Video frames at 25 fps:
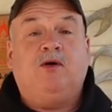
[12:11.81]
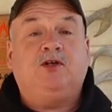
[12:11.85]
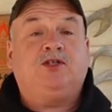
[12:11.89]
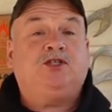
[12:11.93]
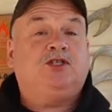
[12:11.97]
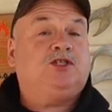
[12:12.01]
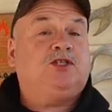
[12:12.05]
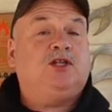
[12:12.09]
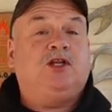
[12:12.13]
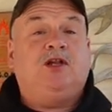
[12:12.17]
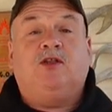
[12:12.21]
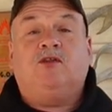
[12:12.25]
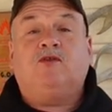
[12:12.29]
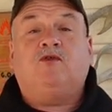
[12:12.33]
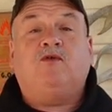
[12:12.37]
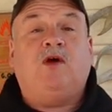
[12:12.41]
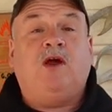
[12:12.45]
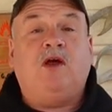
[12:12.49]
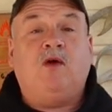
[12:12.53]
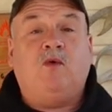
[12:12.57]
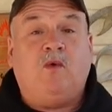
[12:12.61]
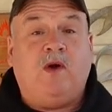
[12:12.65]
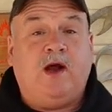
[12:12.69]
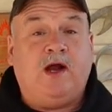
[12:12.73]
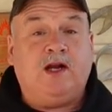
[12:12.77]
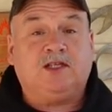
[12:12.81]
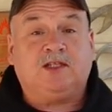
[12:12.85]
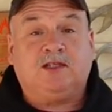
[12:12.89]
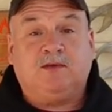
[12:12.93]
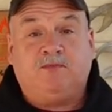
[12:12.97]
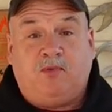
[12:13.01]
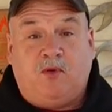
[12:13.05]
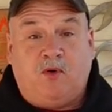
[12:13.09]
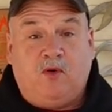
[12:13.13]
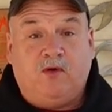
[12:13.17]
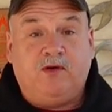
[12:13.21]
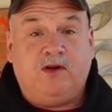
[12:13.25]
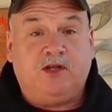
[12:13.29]
It's just another great way to
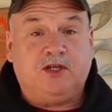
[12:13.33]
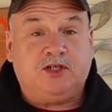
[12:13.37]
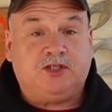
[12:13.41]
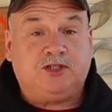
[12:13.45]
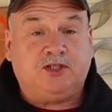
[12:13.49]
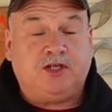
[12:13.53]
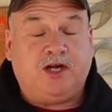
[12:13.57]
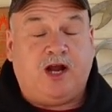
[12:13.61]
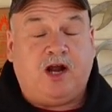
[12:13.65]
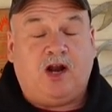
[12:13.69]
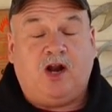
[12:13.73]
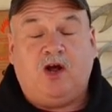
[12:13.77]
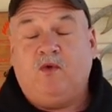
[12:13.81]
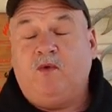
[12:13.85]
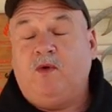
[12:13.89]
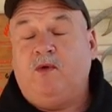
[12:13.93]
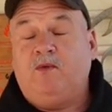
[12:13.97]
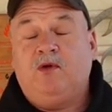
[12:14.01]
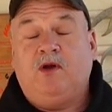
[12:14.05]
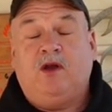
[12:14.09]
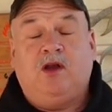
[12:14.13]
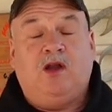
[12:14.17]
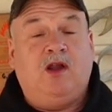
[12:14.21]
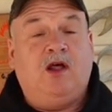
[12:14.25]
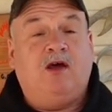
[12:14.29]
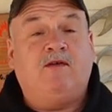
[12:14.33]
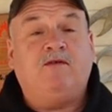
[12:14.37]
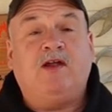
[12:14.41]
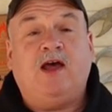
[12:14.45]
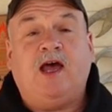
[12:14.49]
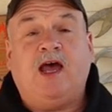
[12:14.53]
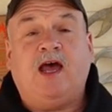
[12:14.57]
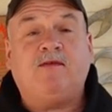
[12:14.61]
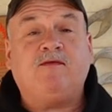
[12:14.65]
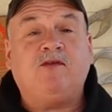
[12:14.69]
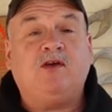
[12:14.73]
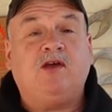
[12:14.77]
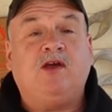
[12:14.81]
support this channel. We would love to
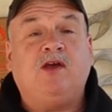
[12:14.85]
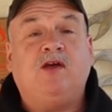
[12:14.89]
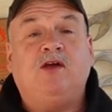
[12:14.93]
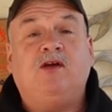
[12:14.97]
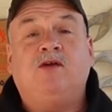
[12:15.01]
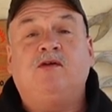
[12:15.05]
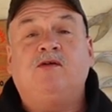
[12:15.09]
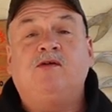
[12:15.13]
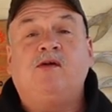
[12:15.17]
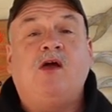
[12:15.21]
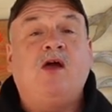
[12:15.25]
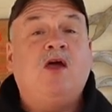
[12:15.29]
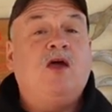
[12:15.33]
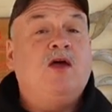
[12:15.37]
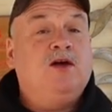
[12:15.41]
have you here.